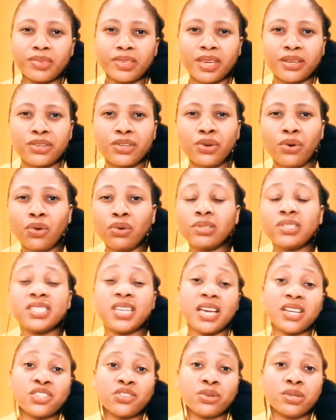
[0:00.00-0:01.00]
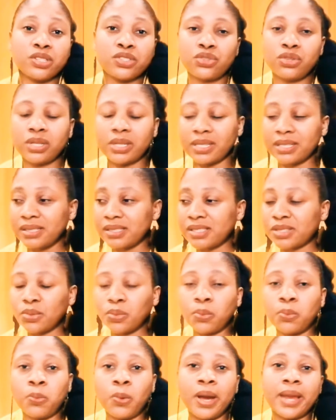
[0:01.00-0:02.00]
you know, tertiary students,
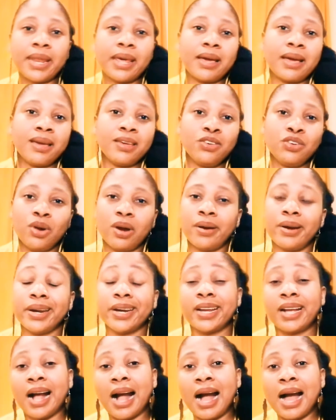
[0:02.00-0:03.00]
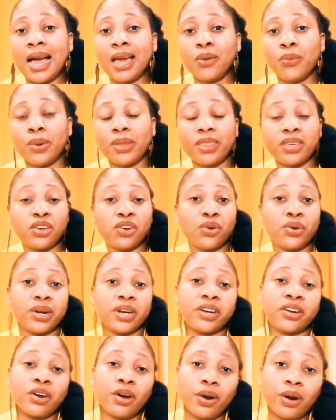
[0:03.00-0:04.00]
whether you are a guy, whether you're a
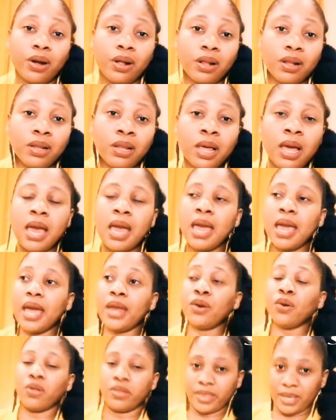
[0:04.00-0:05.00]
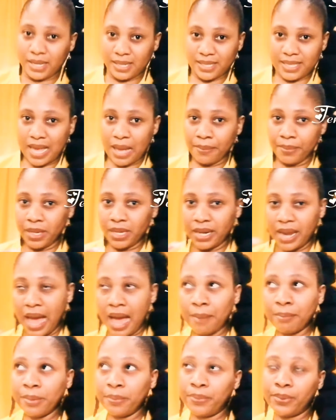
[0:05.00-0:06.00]
girl, and all that. I mean,
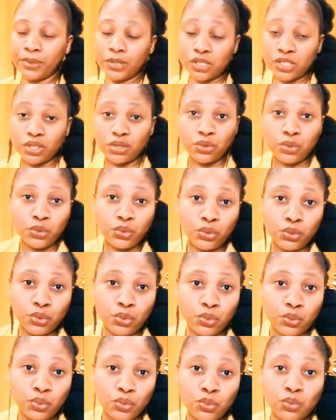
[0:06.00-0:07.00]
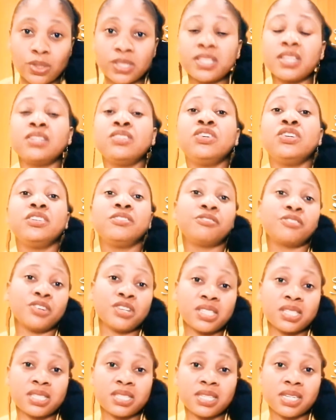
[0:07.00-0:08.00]
I'm a person who was in
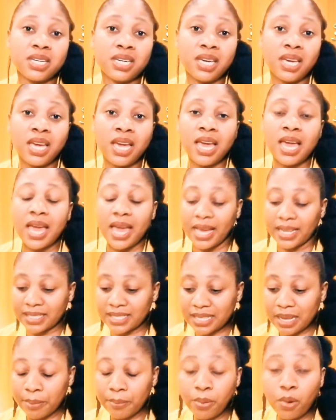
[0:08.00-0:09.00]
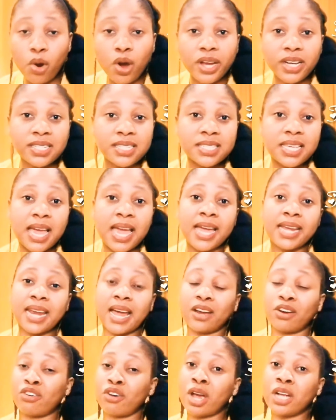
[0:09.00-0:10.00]
university at some point, and
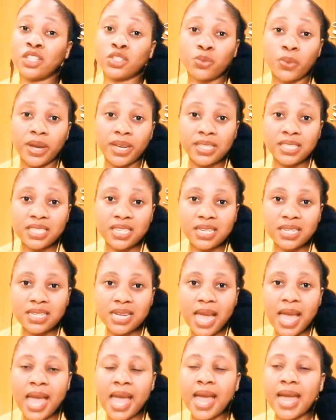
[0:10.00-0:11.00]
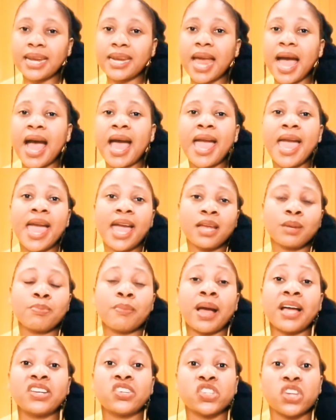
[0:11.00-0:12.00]
I graduated, and I had
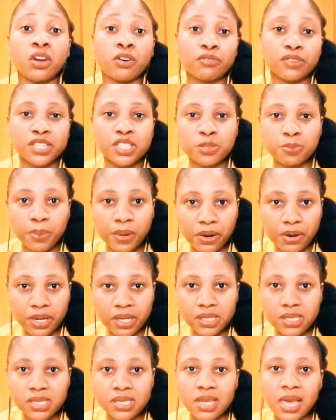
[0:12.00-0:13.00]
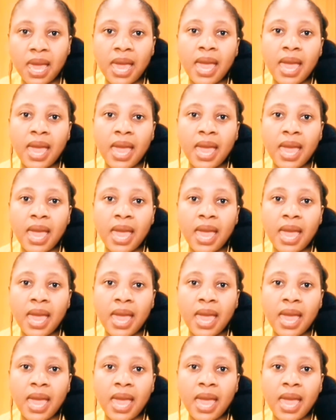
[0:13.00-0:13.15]
my share of experience